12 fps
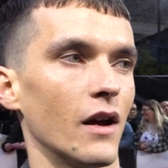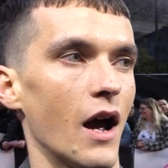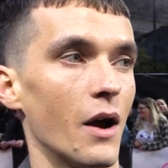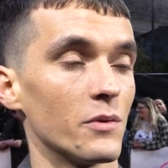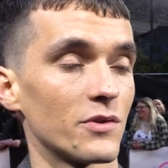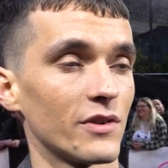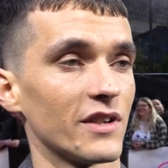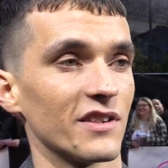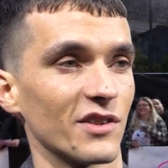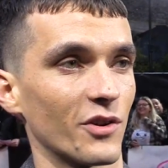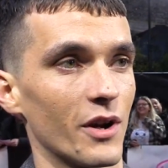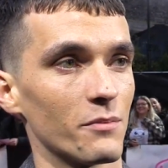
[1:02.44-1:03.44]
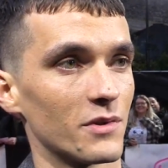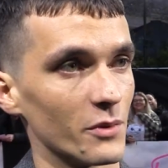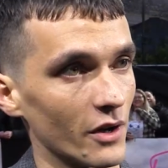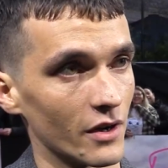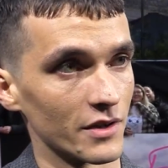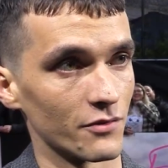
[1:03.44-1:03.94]
Uh, it was really the script, to be
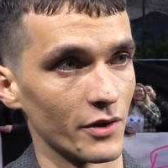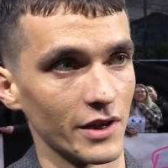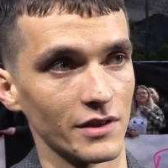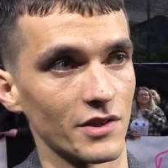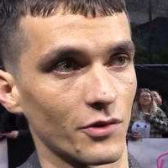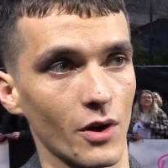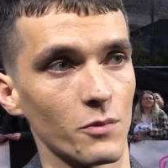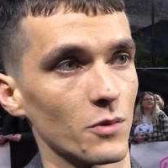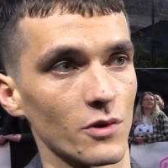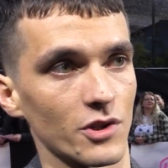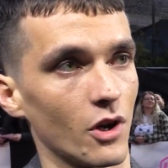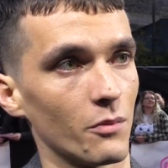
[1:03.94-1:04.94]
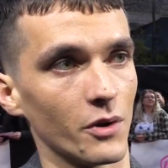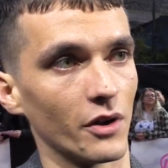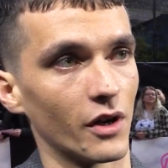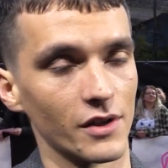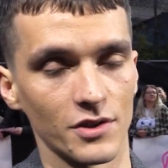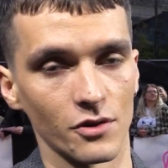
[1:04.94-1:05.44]
honest. Reading the script was what sold me on
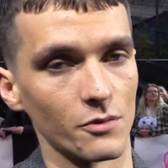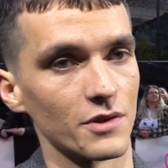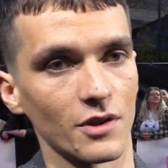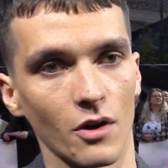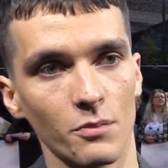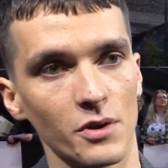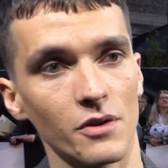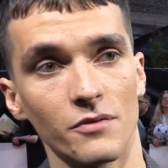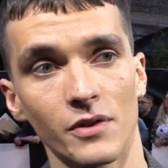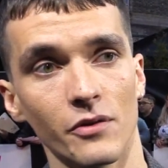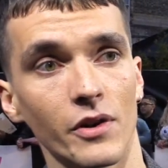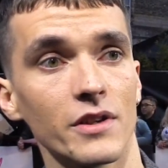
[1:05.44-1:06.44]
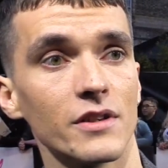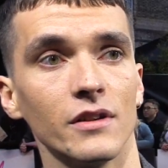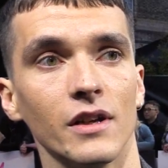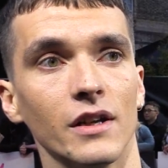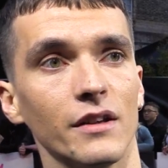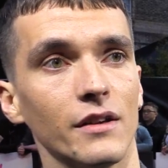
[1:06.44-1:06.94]
it. I just thought it was so beautifully written,
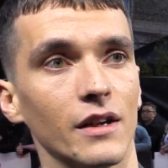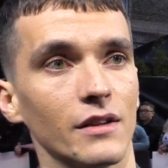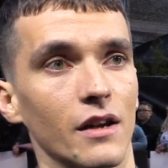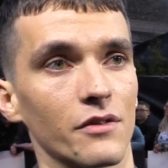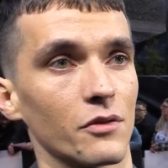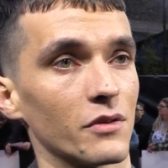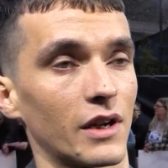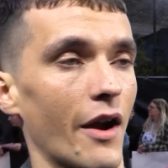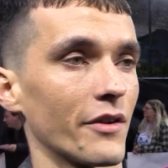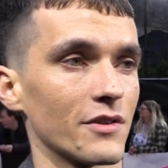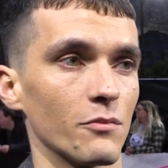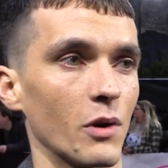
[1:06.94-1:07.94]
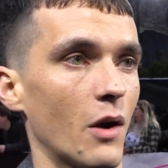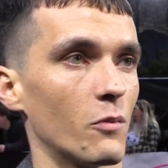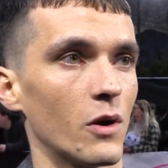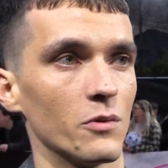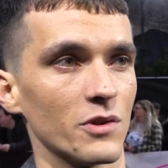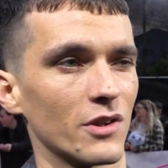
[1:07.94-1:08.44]
and, and I thought the character
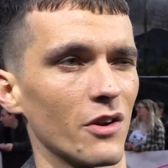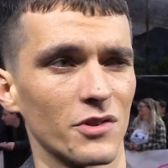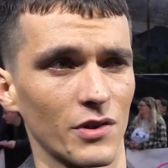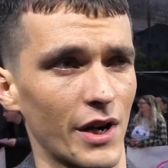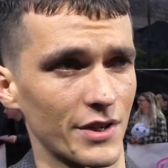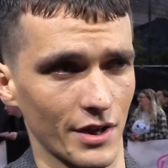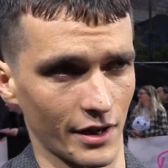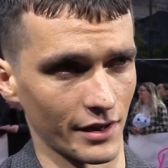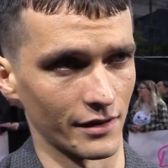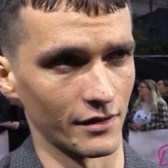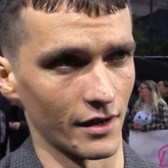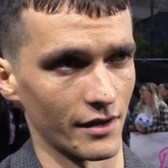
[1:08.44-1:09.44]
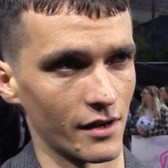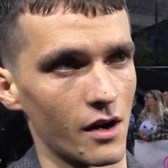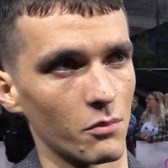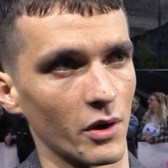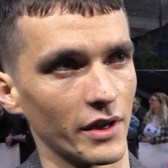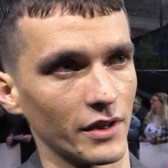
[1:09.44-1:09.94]
Branwell was so tragic and, and
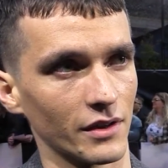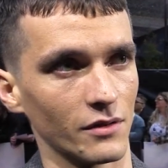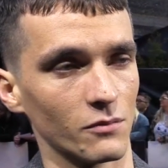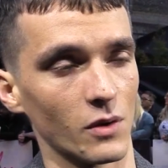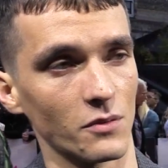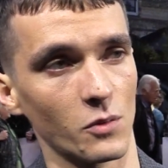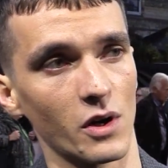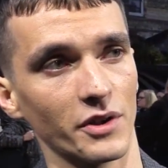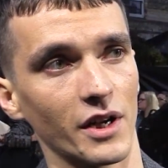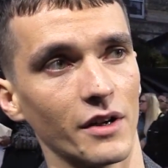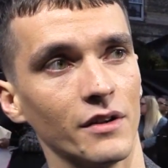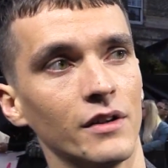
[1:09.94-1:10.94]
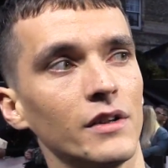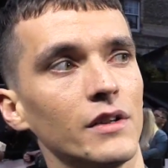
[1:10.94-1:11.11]
heartbreaking and well done.